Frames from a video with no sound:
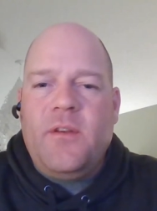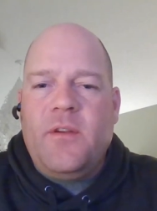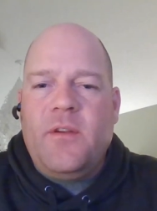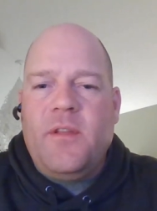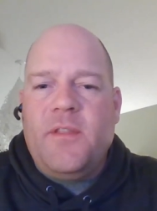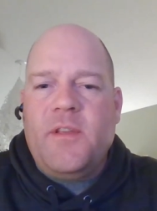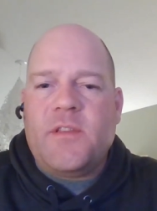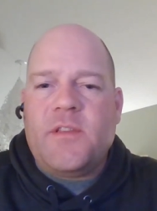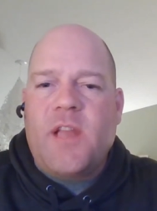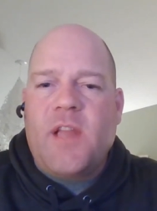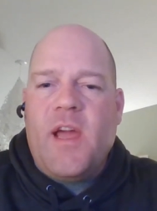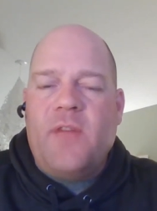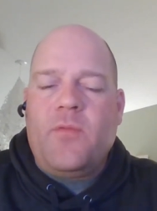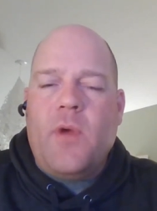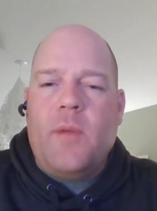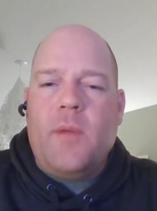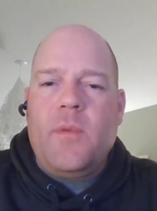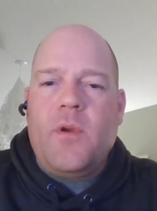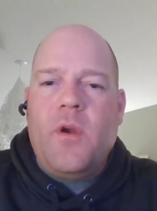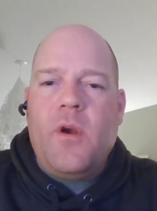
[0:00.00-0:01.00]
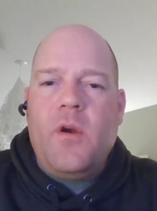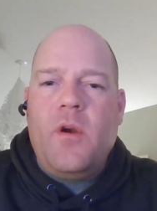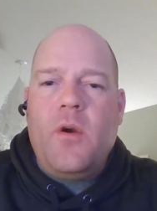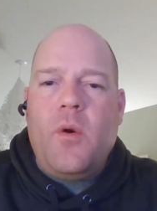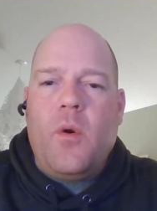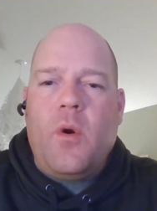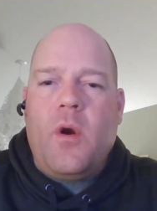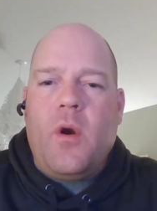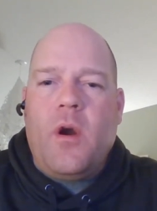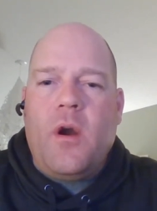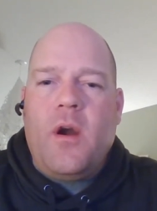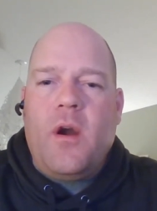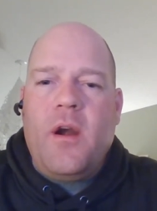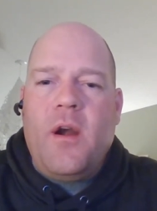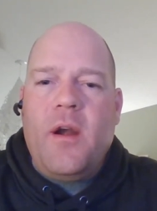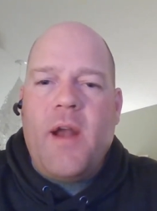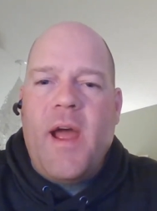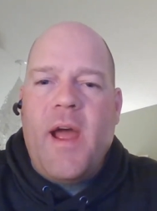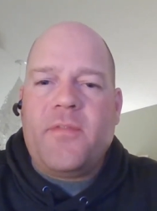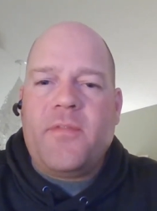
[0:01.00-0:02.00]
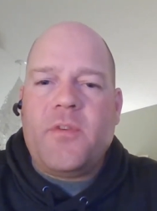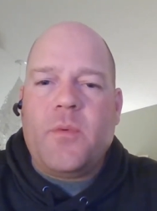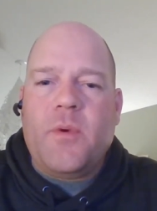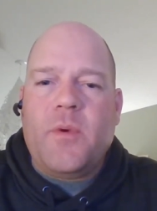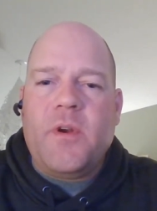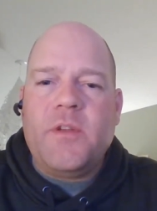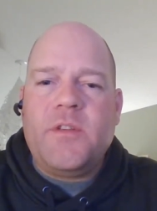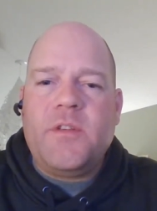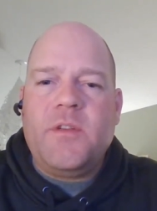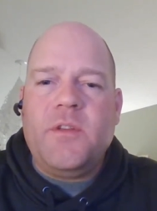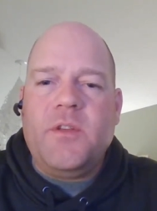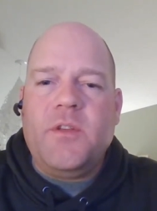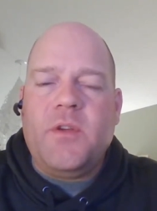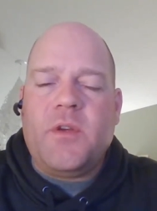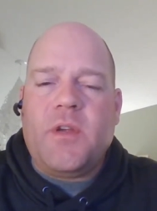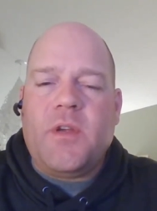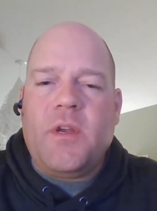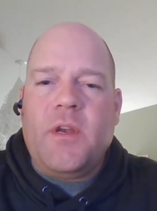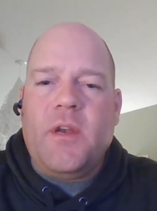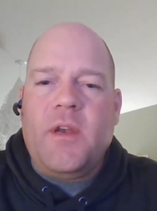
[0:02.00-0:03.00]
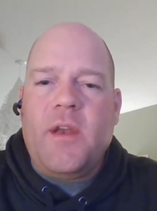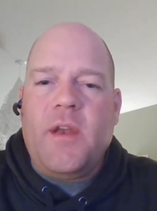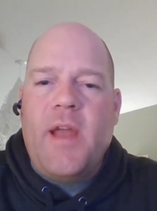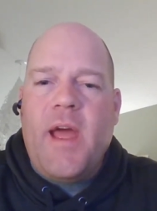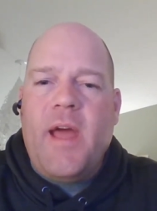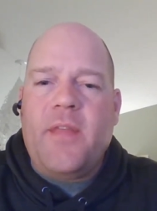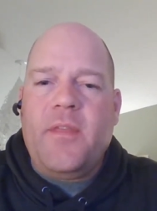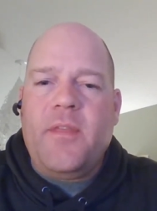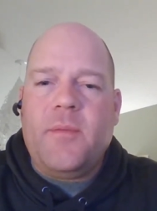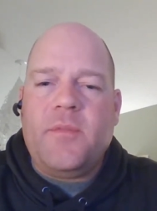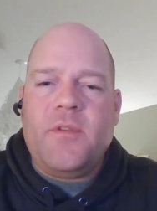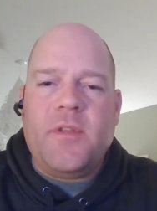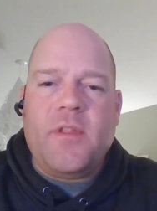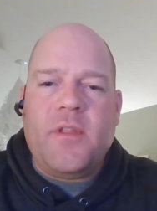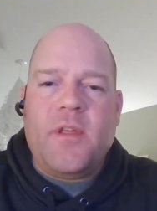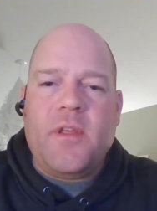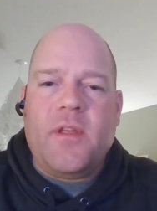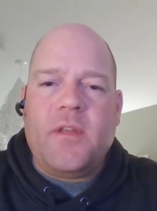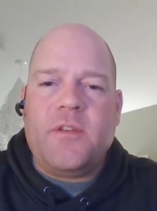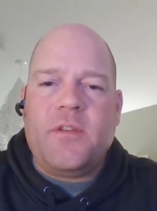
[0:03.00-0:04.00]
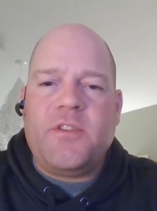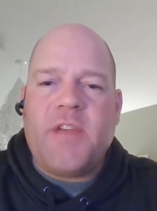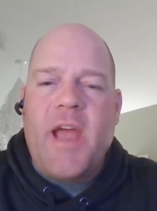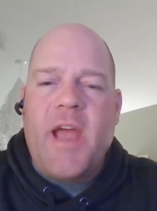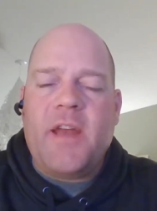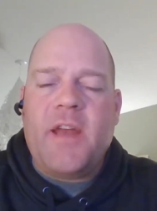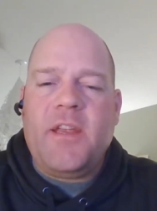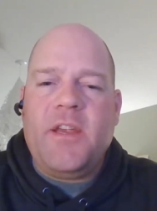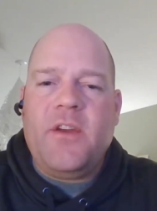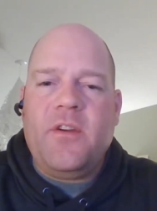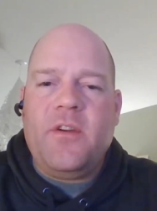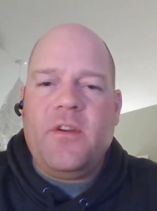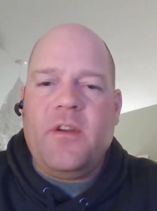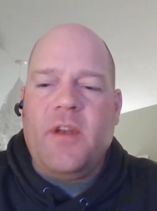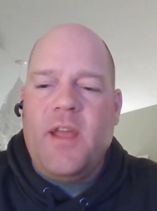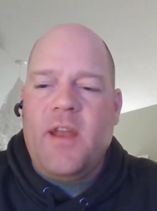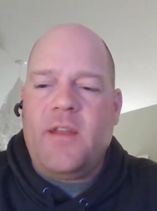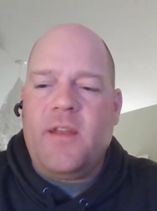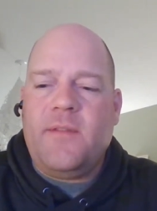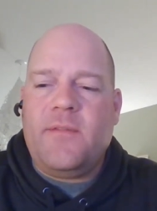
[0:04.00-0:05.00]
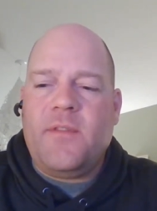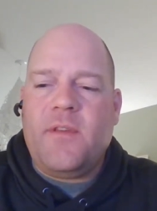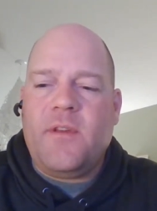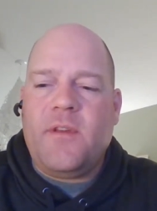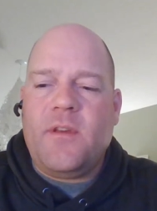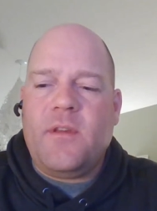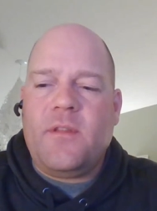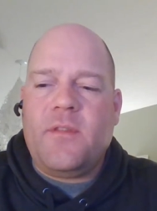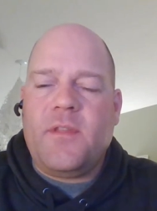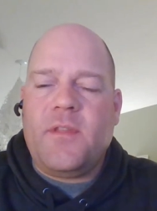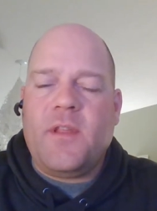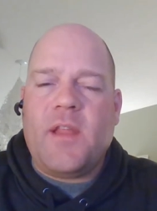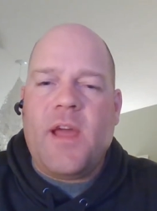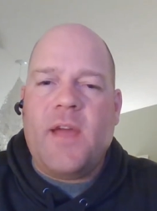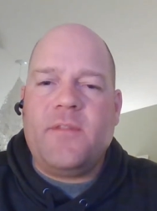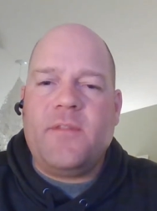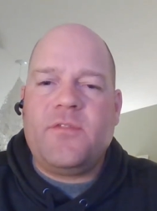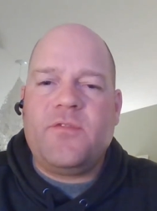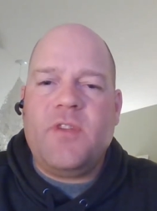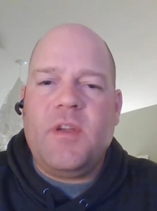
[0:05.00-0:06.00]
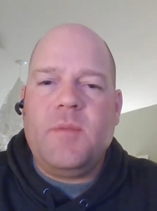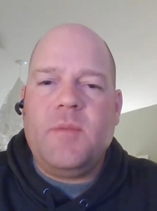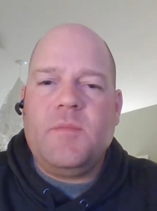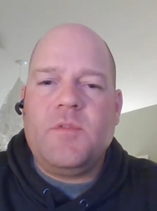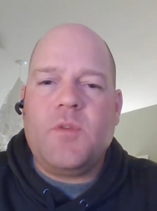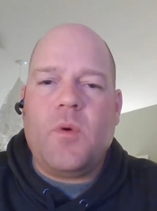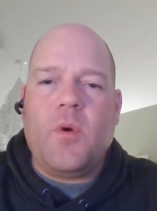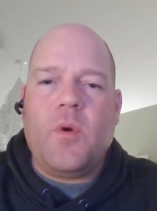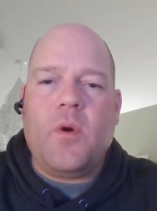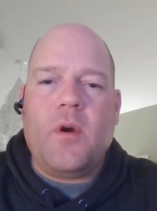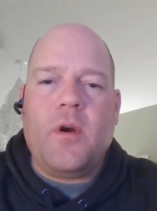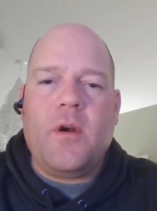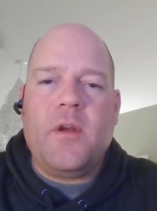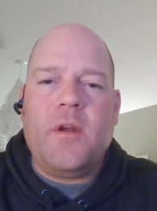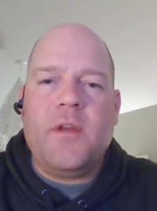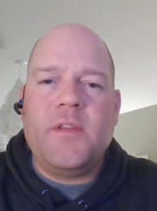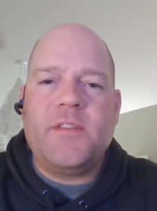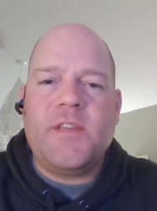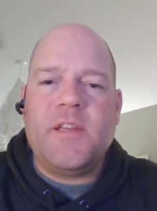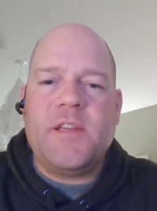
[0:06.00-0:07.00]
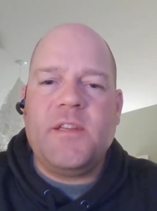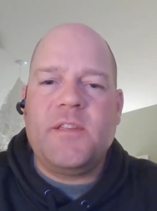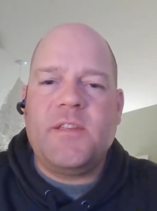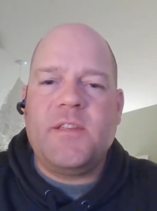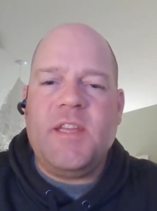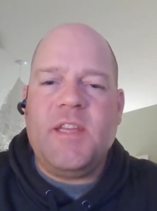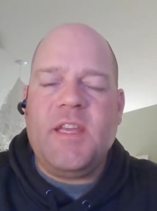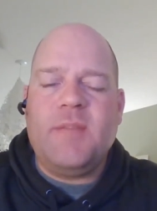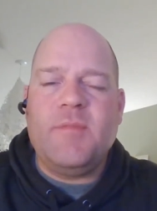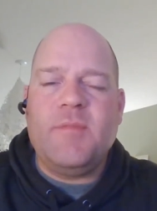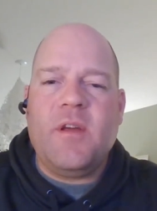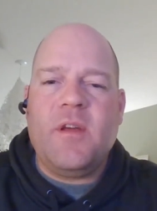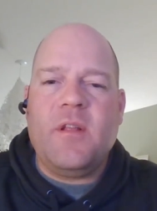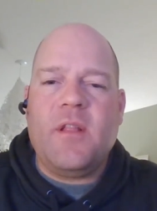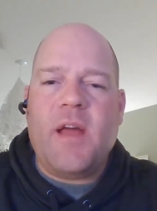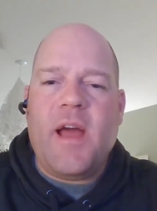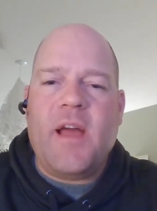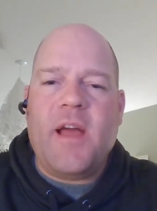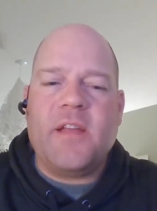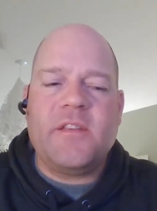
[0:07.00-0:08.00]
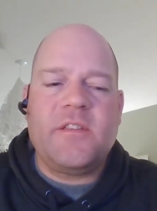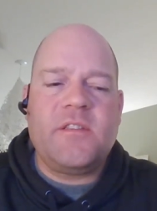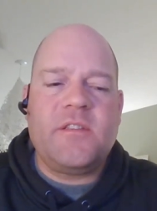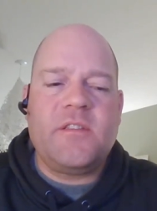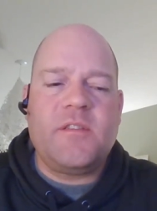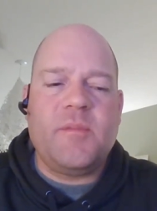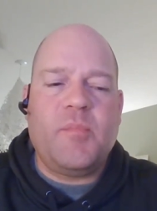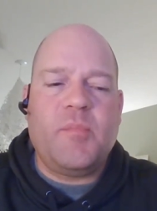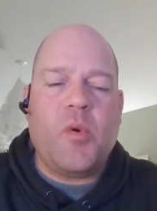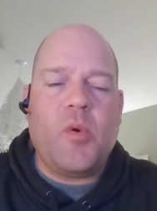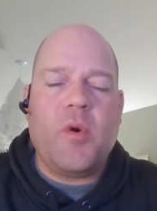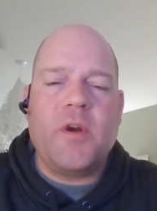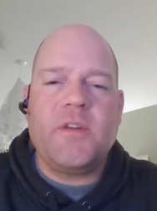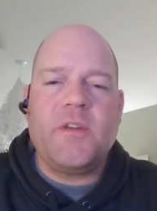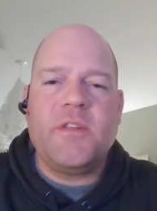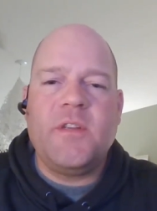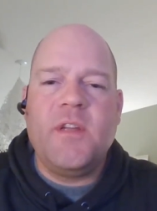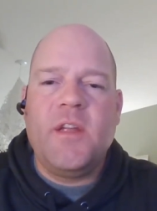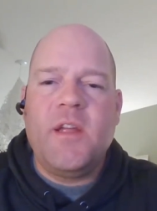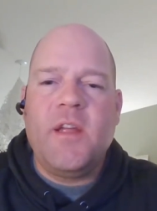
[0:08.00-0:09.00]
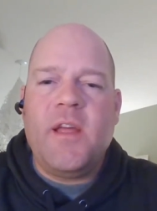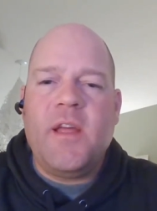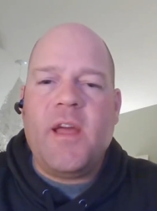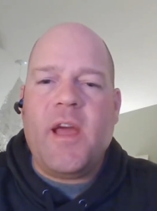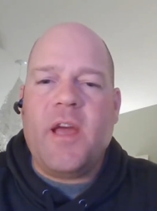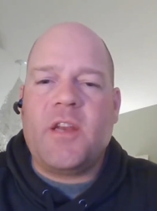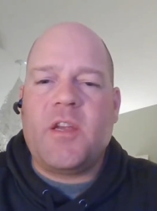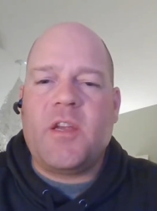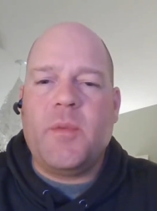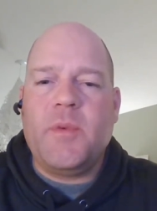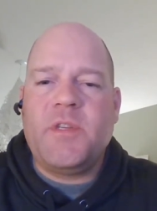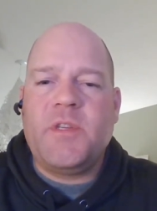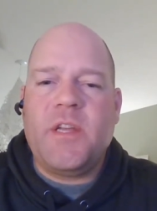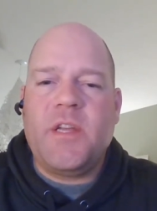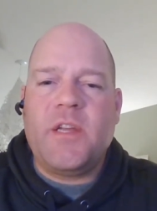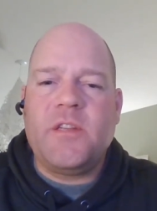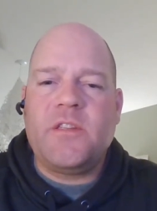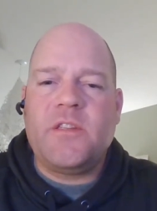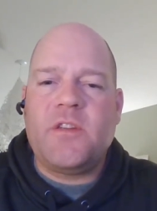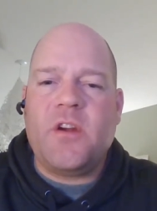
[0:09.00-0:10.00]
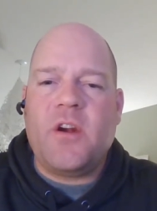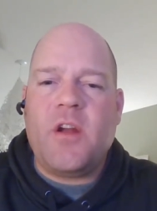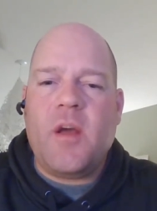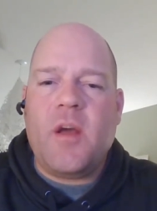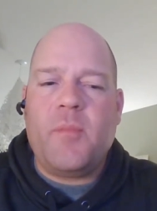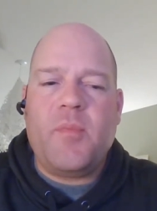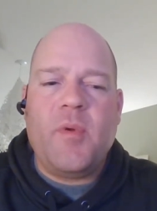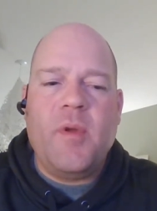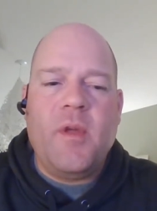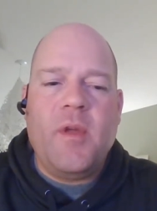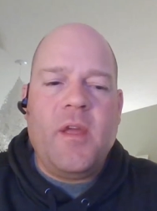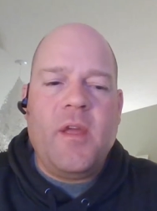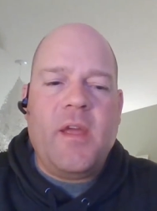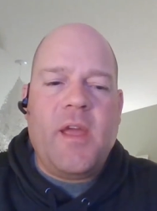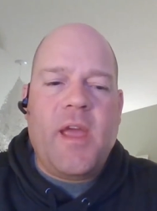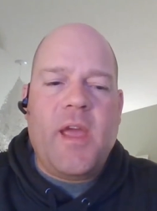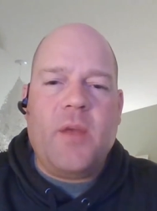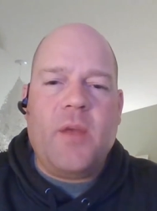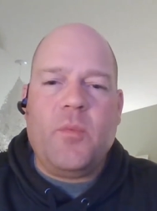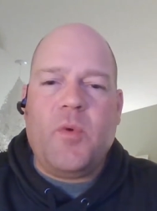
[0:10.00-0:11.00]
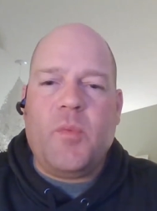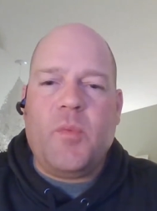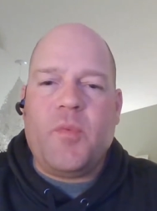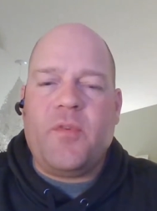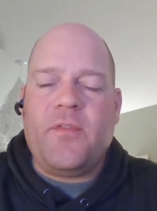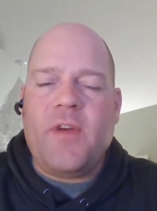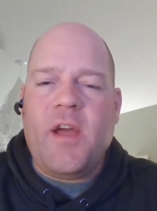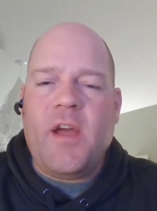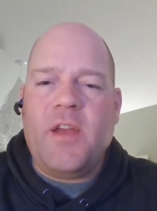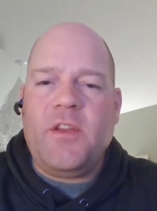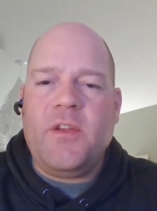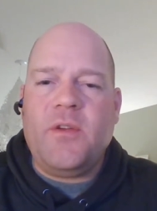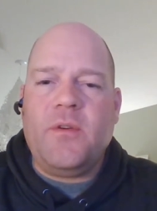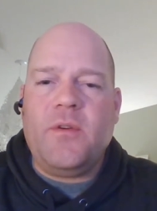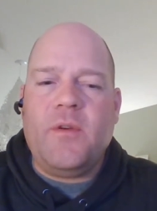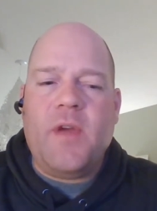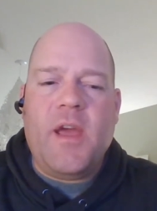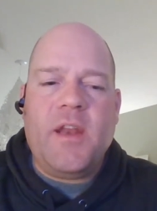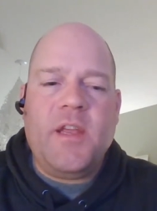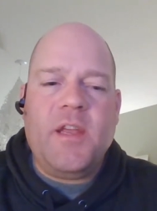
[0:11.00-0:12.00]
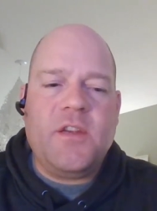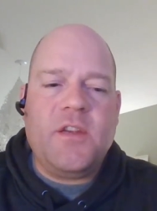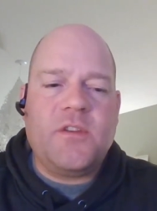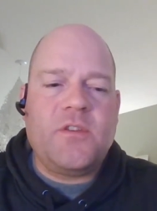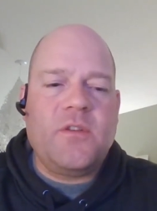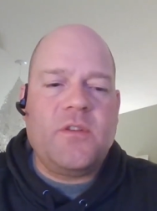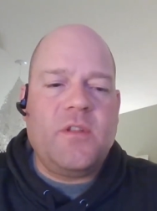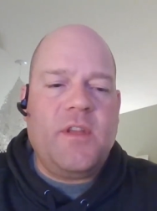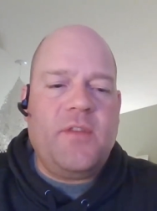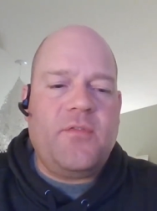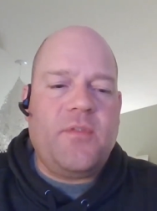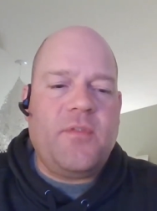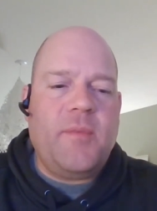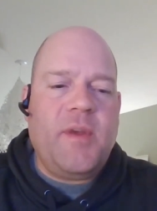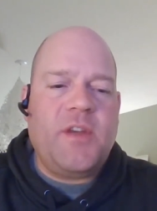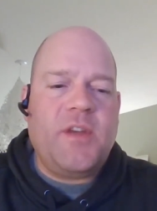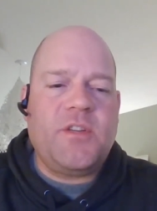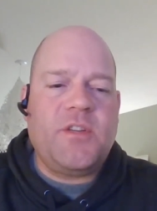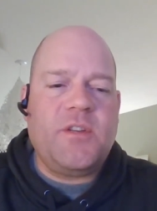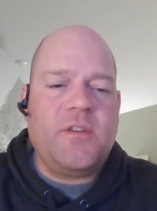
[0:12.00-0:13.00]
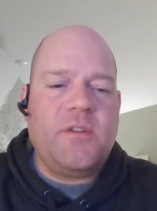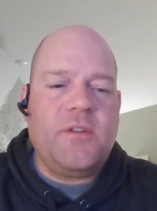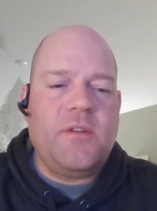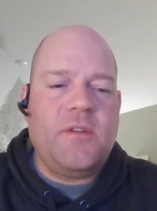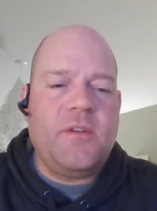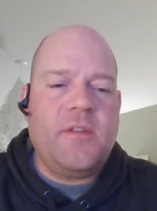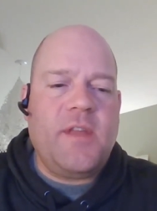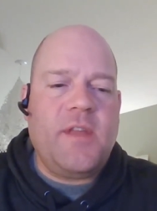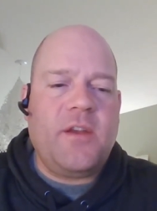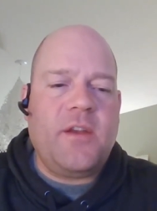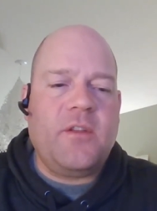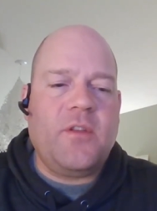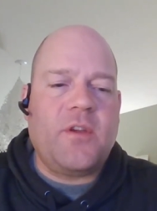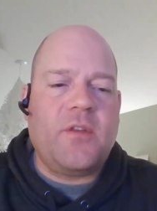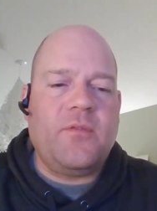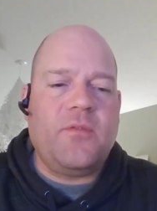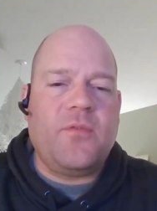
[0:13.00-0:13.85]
in this live webinar or afterwards. You can add them to the chat here in any of the live streams, or send us an email at support@commissioningandstartup.com, and we'll provide you any additional information that you're looking